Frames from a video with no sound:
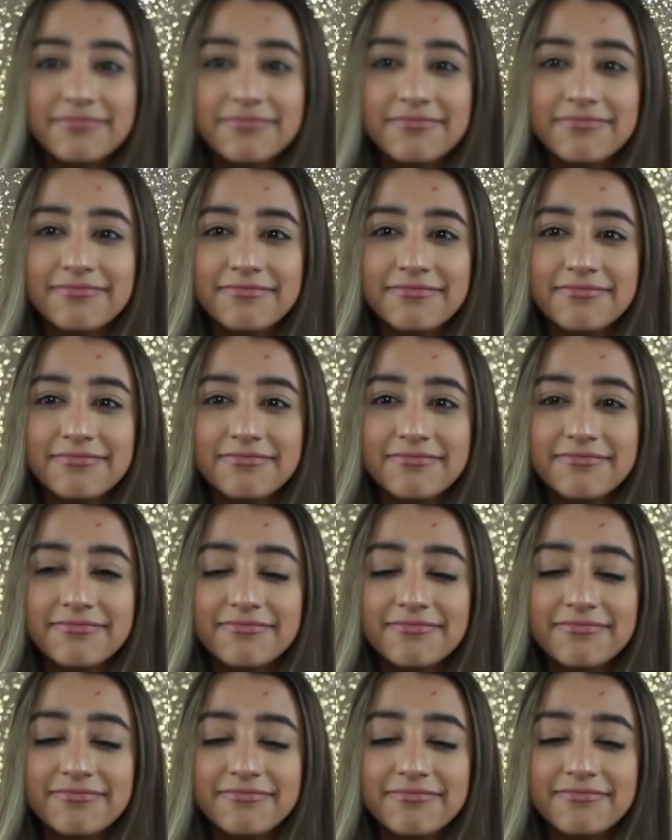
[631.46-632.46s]

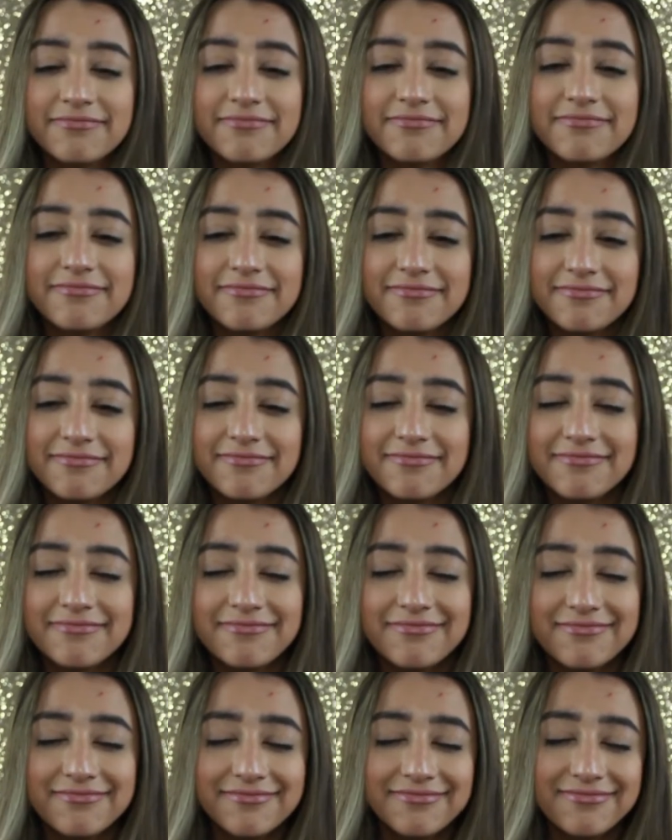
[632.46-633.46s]

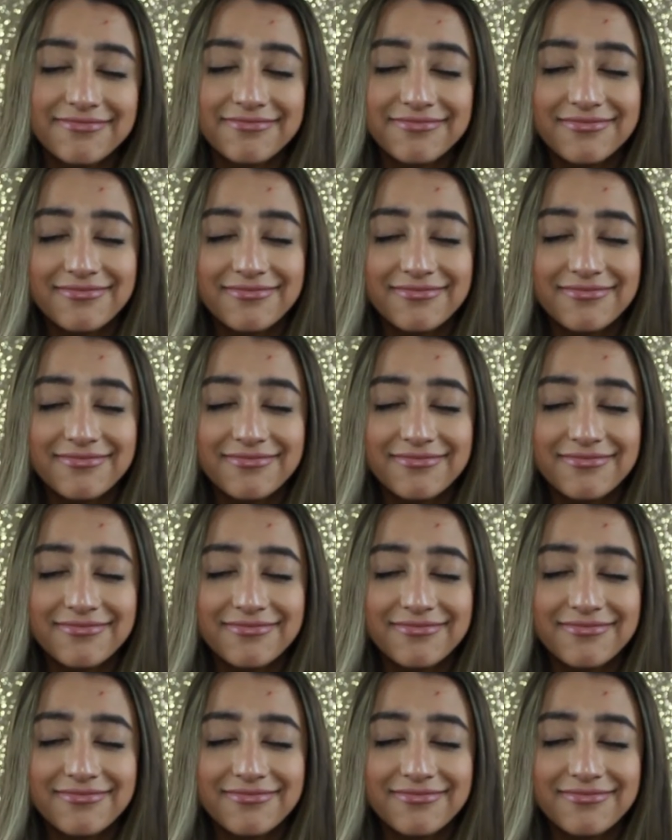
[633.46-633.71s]
Nobody speaks.